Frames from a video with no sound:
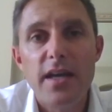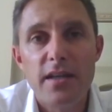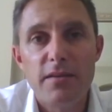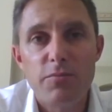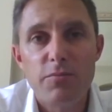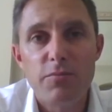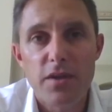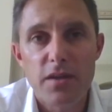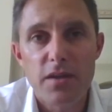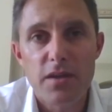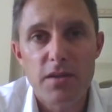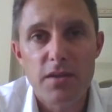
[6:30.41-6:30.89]

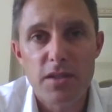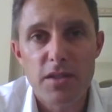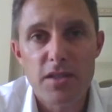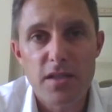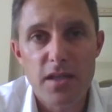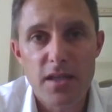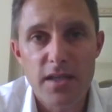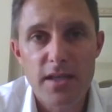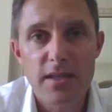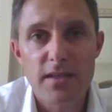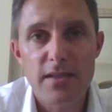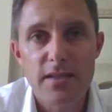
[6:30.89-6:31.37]

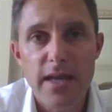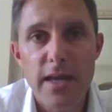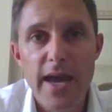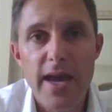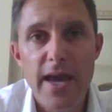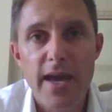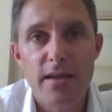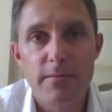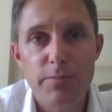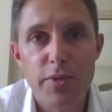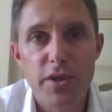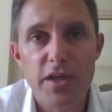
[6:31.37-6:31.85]
It's a kid's
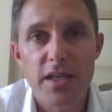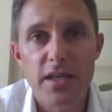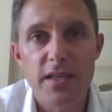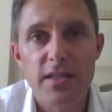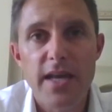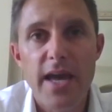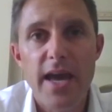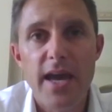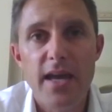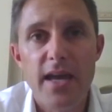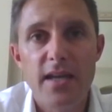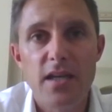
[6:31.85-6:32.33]
hand putting
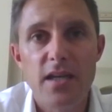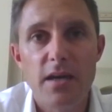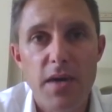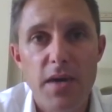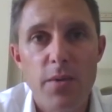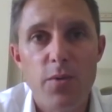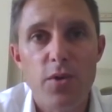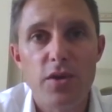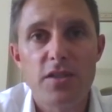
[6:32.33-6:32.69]
his hand up,